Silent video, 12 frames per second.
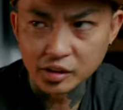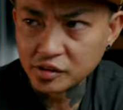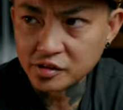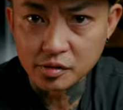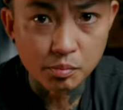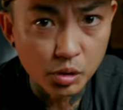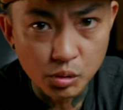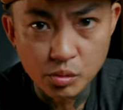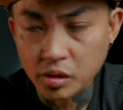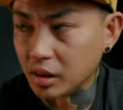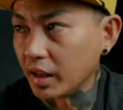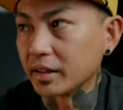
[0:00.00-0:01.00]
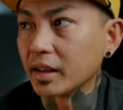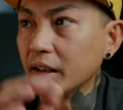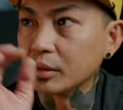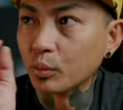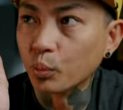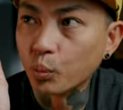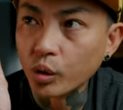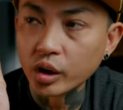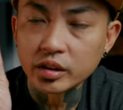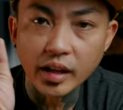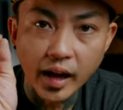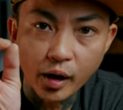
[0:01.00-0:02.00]
It's smooth, like it
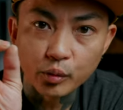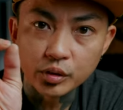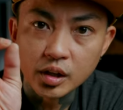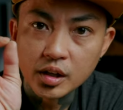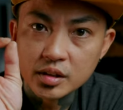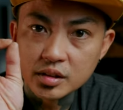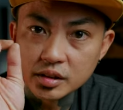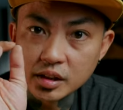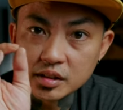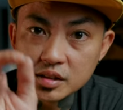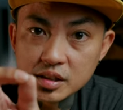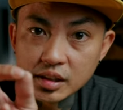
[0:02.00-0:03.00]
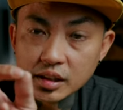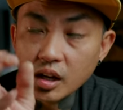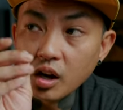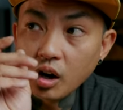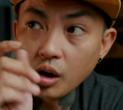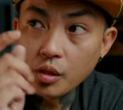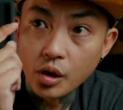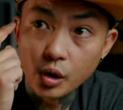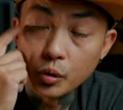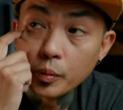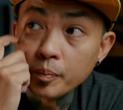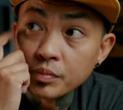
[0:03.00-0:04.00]
worked out to the T.
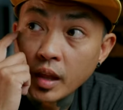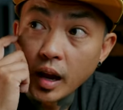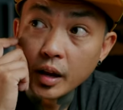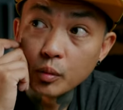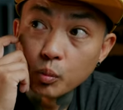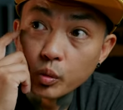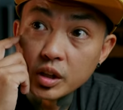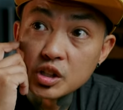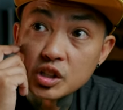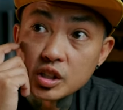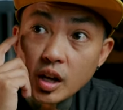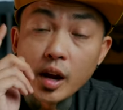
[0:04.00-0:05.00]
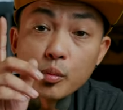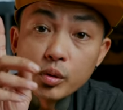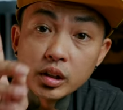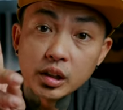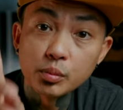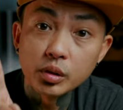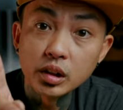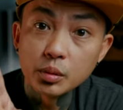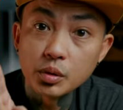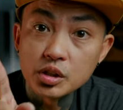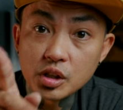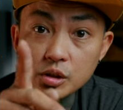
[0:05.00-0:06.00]
Although I really
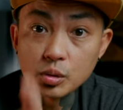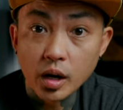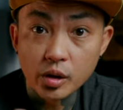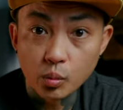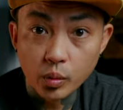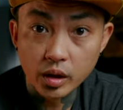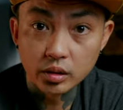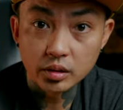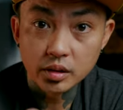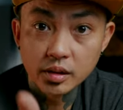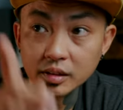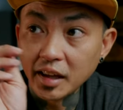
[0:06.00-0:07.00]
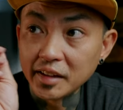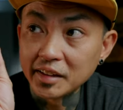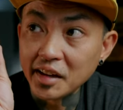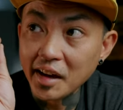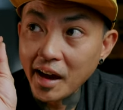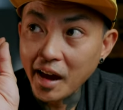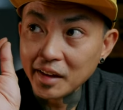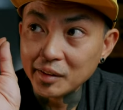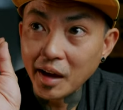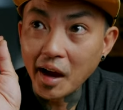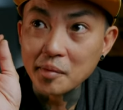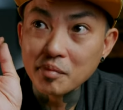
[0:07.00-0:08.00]
wish I knew how to weld. Like
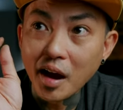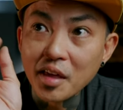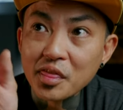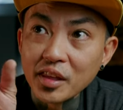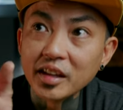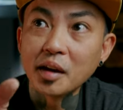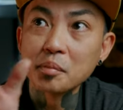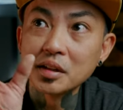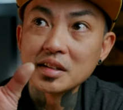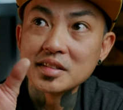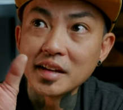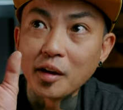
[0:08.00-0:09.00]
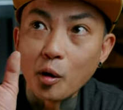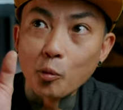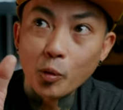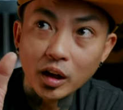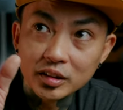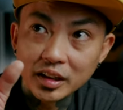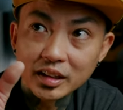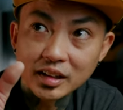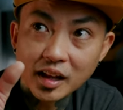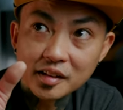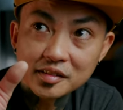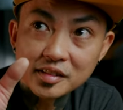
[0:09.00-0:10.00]
I think I'm gonna take a welding
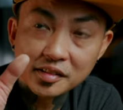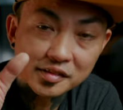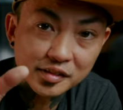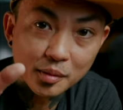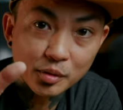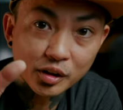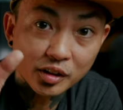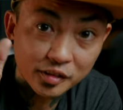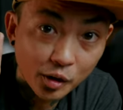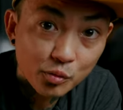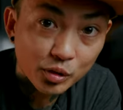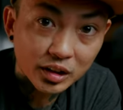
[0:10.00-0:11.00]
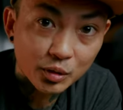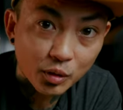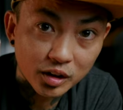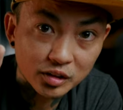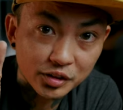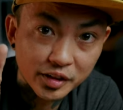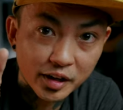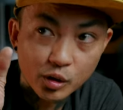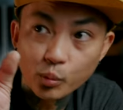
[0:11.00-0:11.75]
class this summer because I really wanna learn how to